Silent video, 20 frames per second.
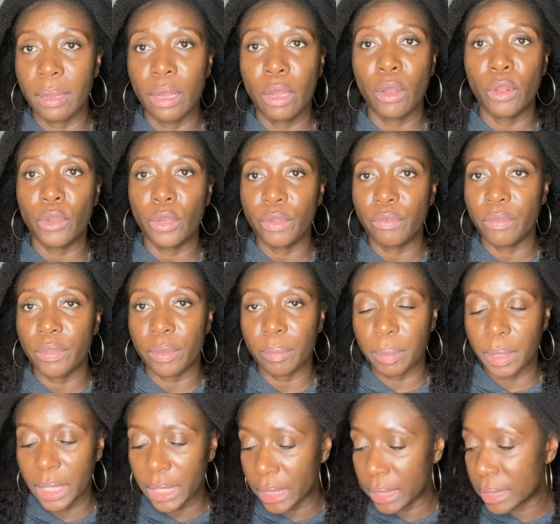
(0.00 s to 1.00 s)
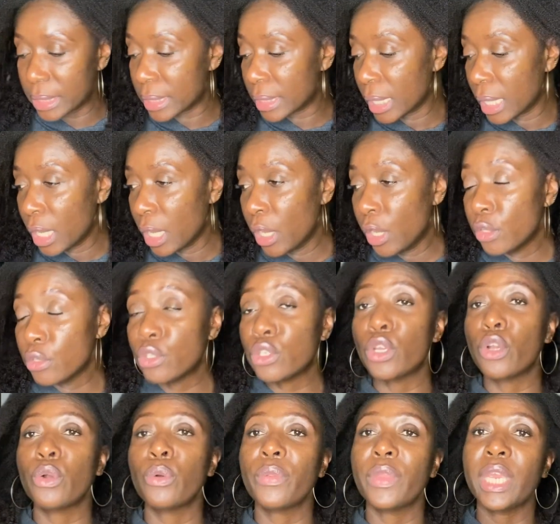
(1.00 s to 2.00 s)
all over the place.
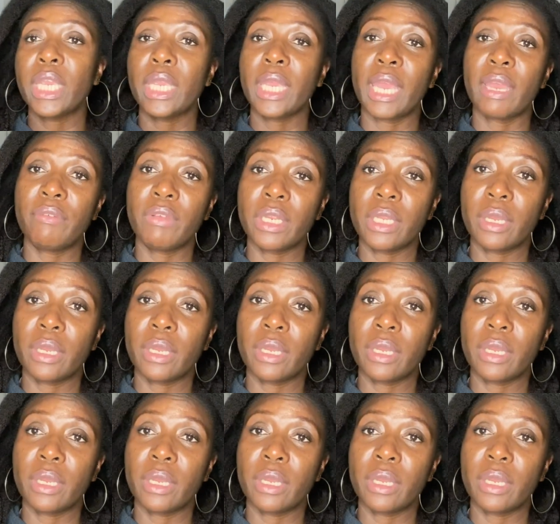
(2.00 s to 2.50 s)
So there you have it,